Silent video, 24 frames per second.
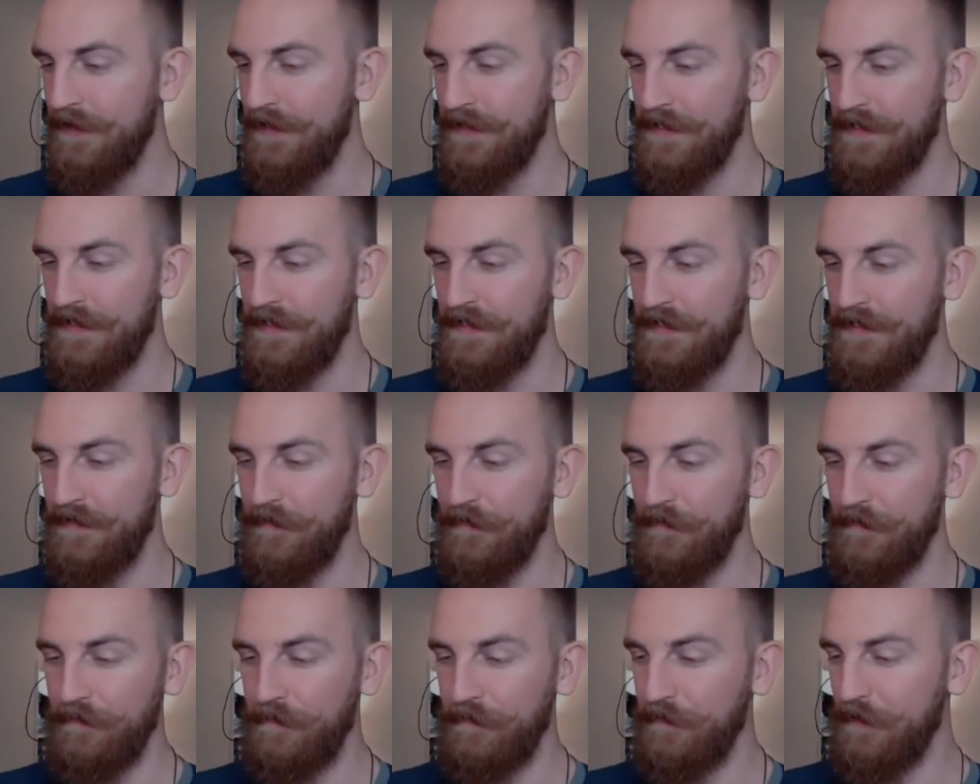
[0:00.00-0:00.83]

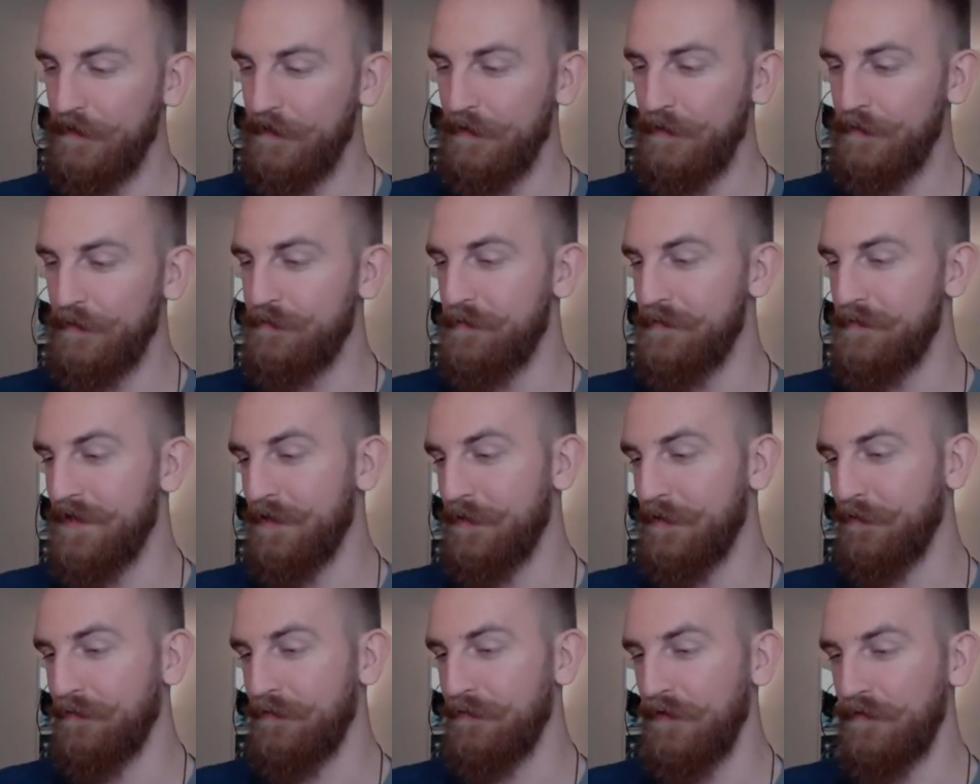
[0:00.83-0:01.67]
You know,
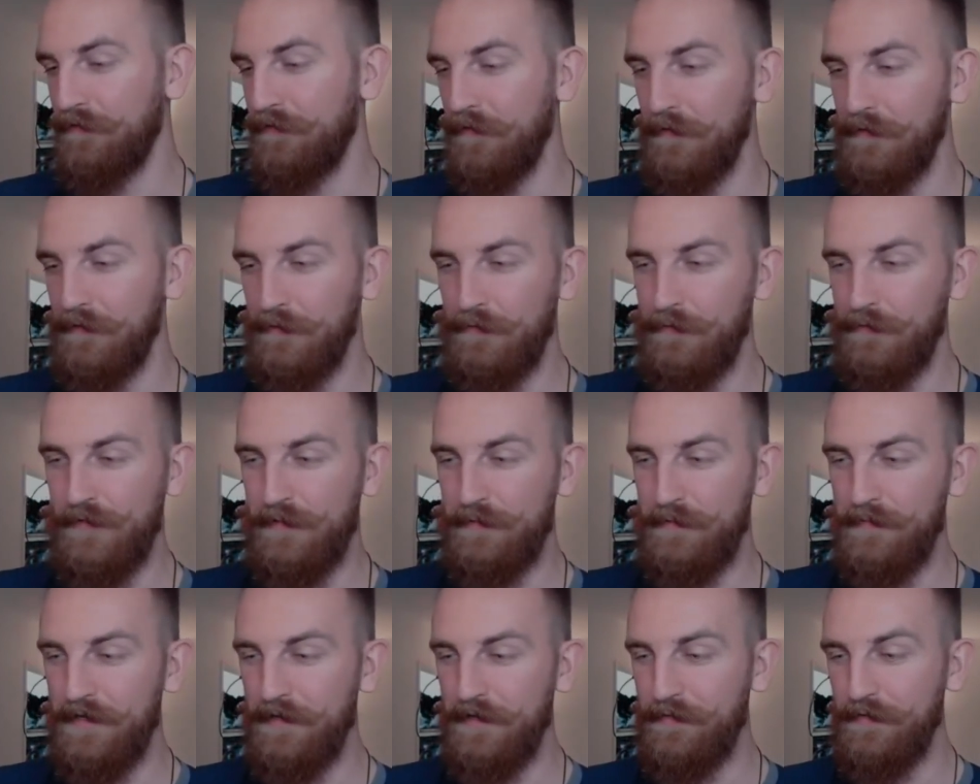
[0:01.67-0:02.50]
tobacco scents aren't
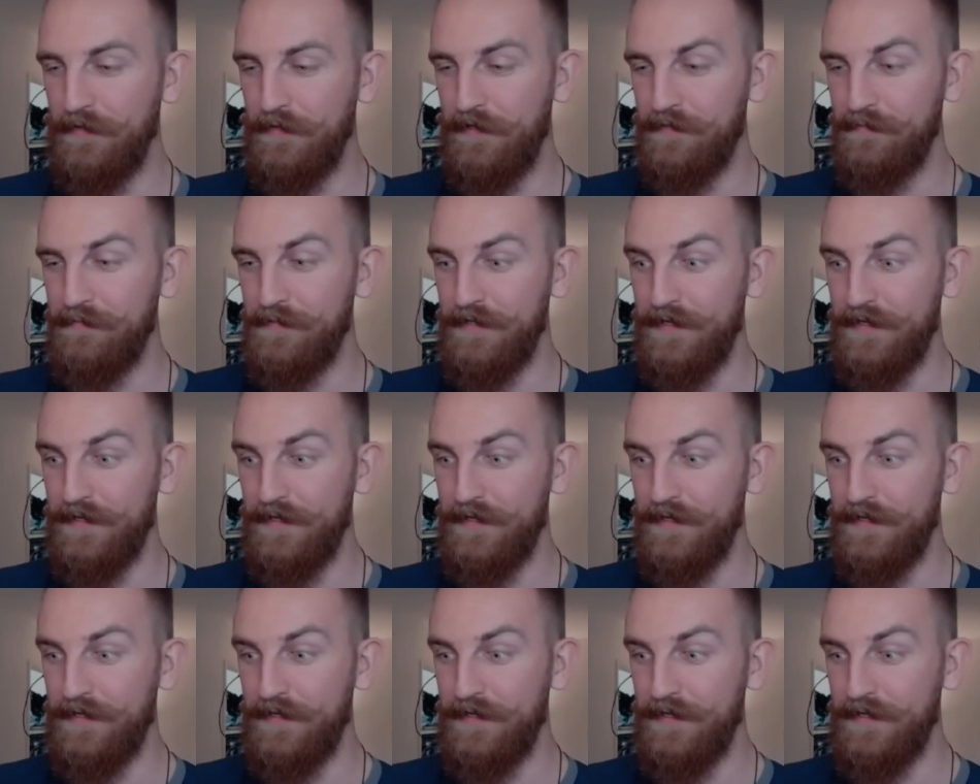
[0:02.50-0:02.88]
usually my thing,